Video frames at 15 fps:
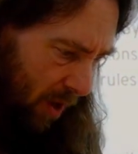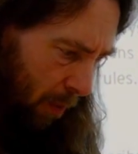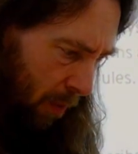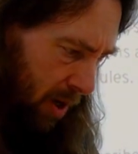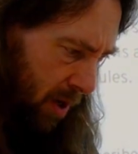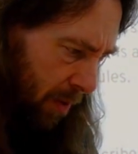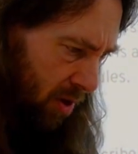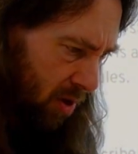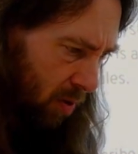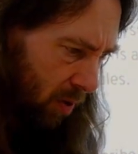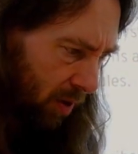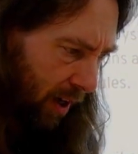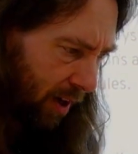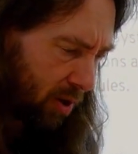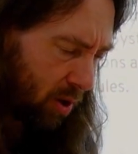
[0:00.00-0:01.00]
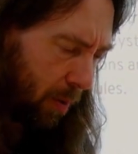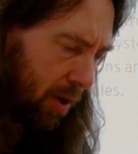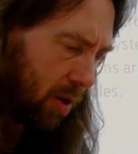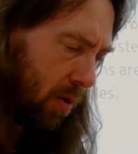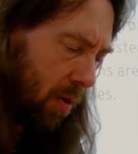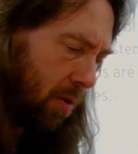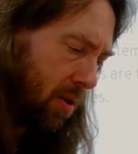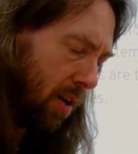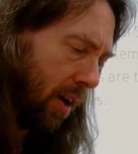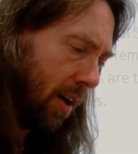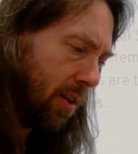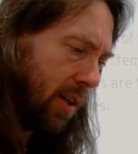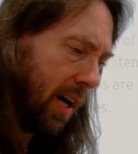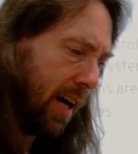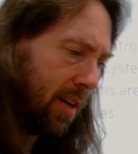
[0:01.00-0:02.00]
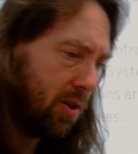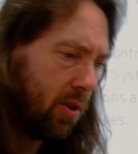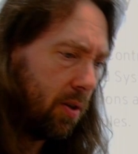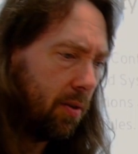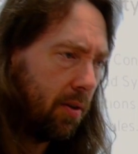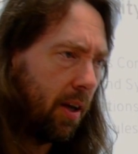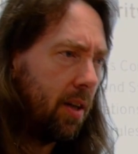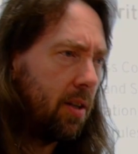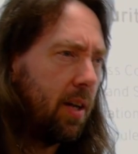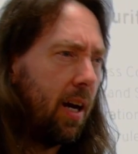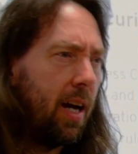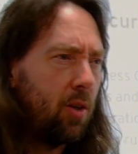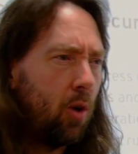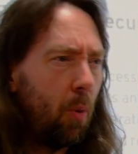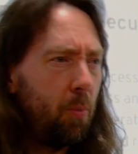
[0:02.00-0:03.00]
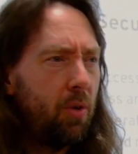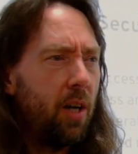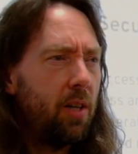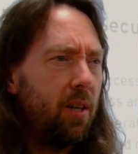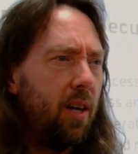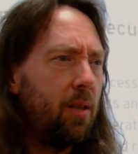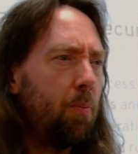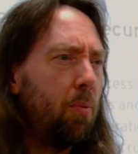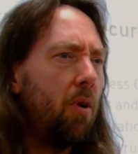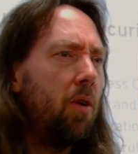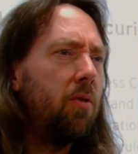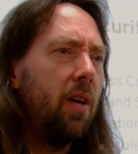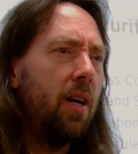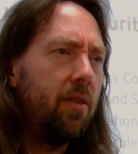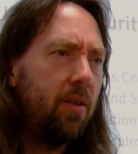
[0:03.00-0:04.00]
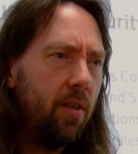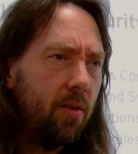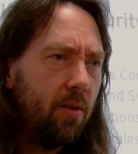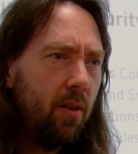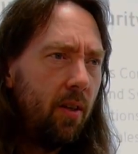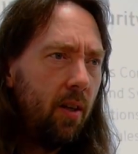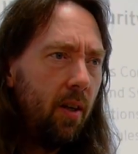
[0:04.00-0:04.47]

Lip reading: when you install Linux or when you use Linux, it has two things. It has objects, it has processes.